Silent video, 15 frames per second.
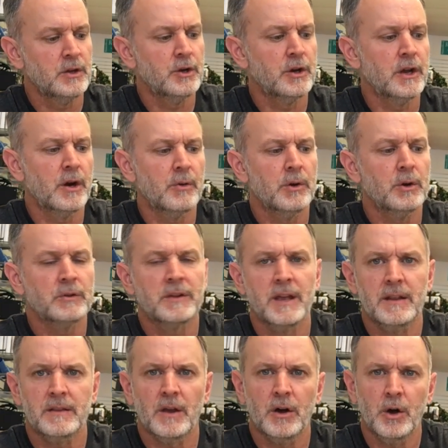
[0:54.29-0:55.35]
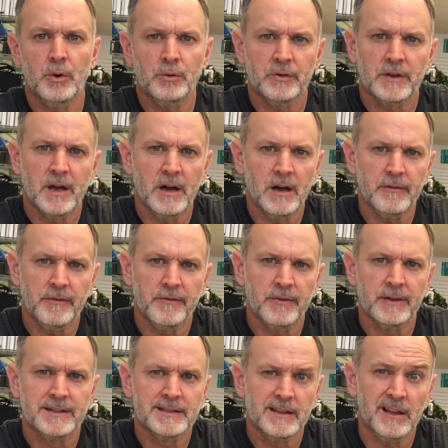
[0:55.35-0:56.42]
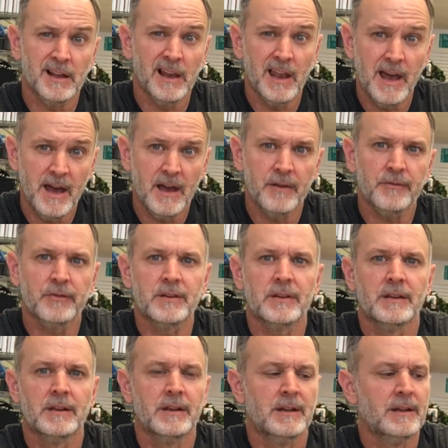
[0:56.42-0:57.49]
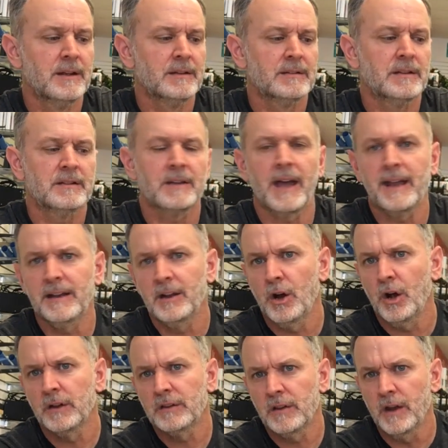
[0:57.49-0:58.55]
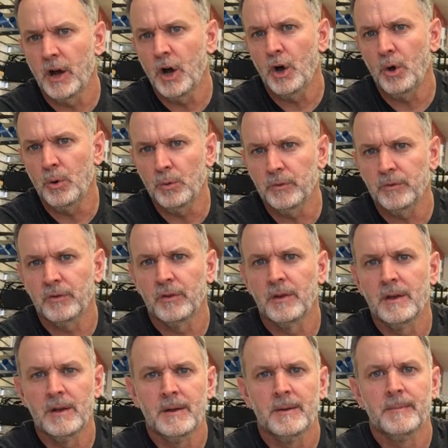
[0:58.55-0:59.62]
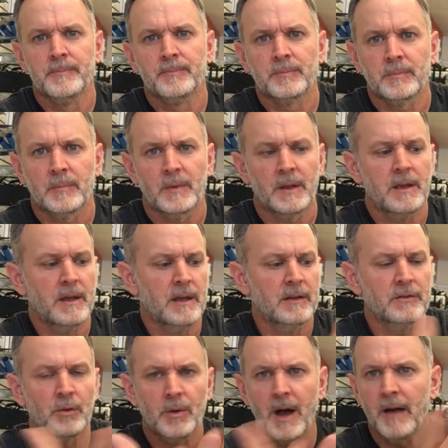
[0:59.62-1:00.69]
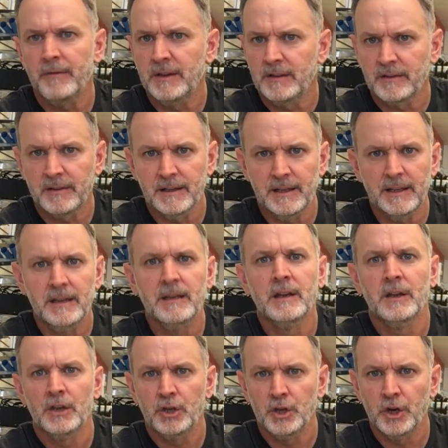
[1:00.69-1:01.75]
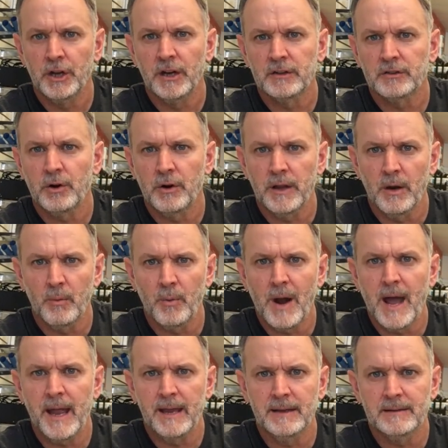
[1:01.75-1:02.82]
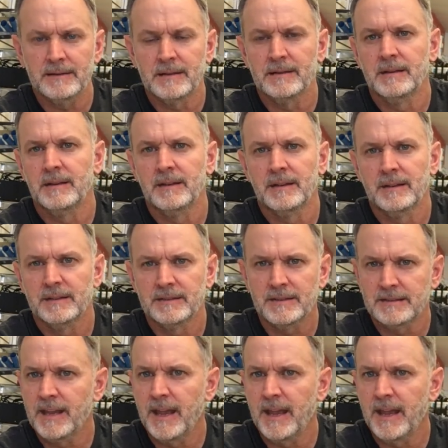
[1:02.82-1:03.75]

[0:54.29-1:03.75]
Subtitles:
you're going to rotate the hose cuff to the left to tighten it onto the hose. Okay, so obviously you're going to turn it right to